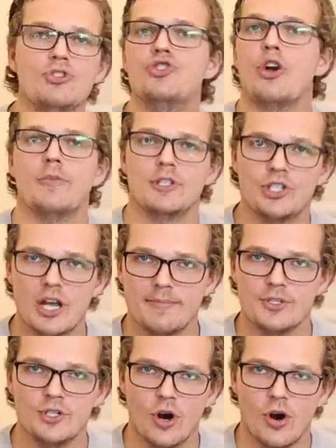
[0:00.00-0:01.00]
German
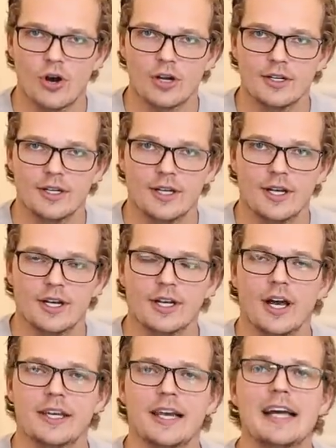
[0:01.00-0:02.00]
Shepherd dog.
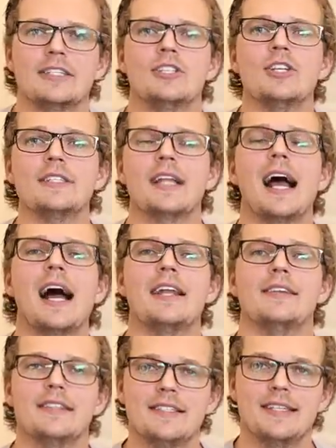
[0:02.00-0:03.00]
Okay, so just
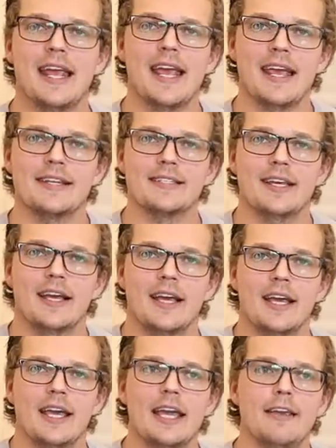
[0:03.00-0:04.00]
understand.
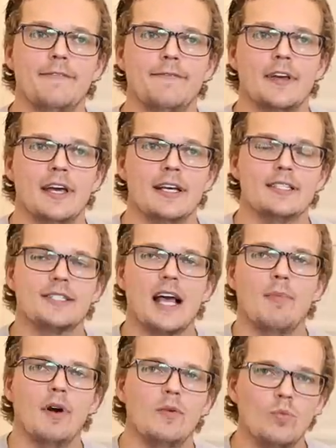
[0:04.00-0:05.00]
If
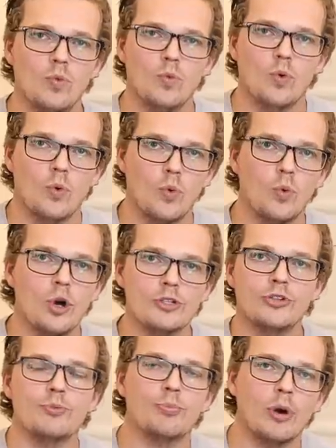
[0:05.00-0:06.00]
someone were
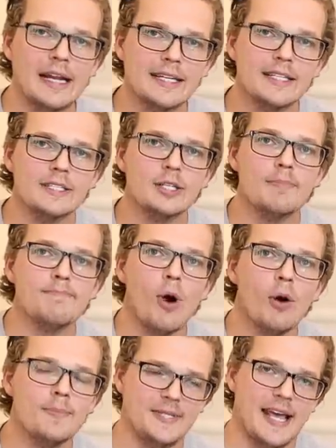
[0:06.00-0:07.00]
to break into
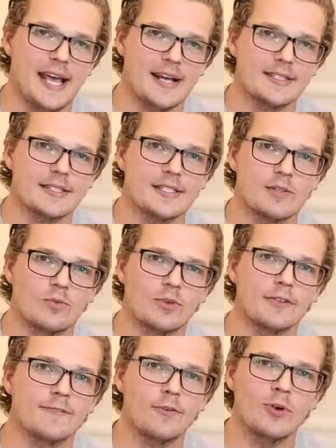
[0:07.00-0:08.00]
Bob's house
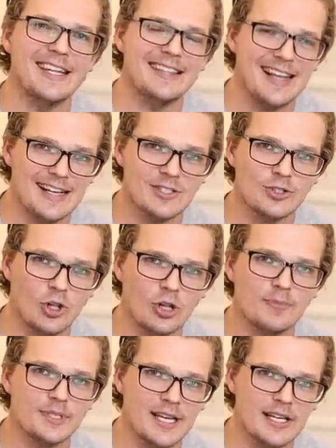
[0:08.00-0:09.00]
with a $40,000
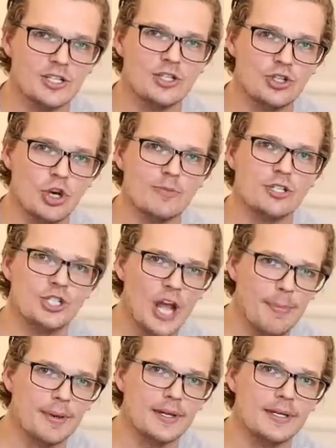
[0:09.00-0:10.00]
protection German
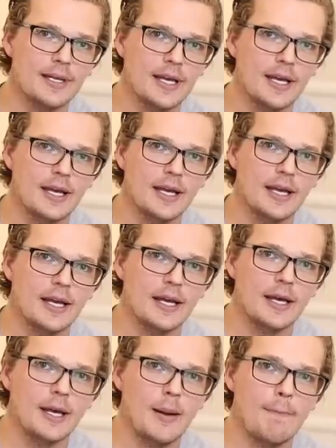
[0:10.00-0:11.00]
Shepherd,
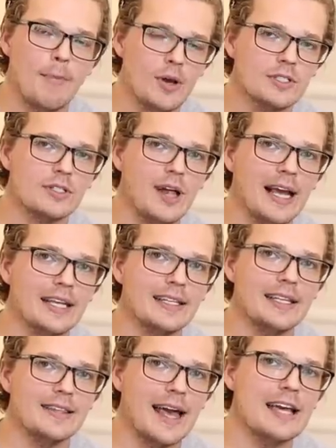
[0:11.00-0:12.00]
most
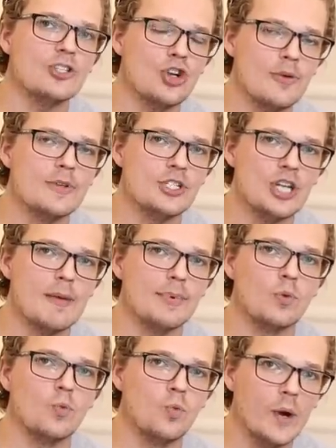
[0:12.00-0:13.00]
likely that German
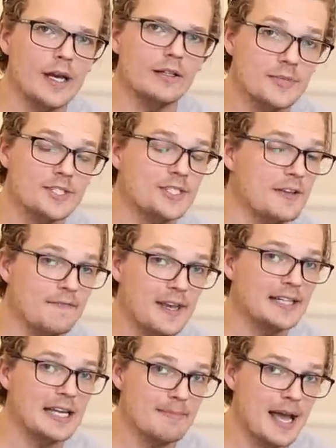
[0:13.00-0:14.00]
Shepherd will
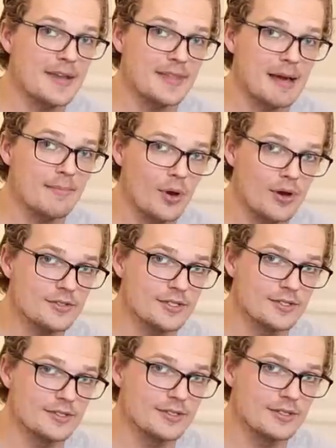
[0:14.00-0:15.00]
severely maim that person.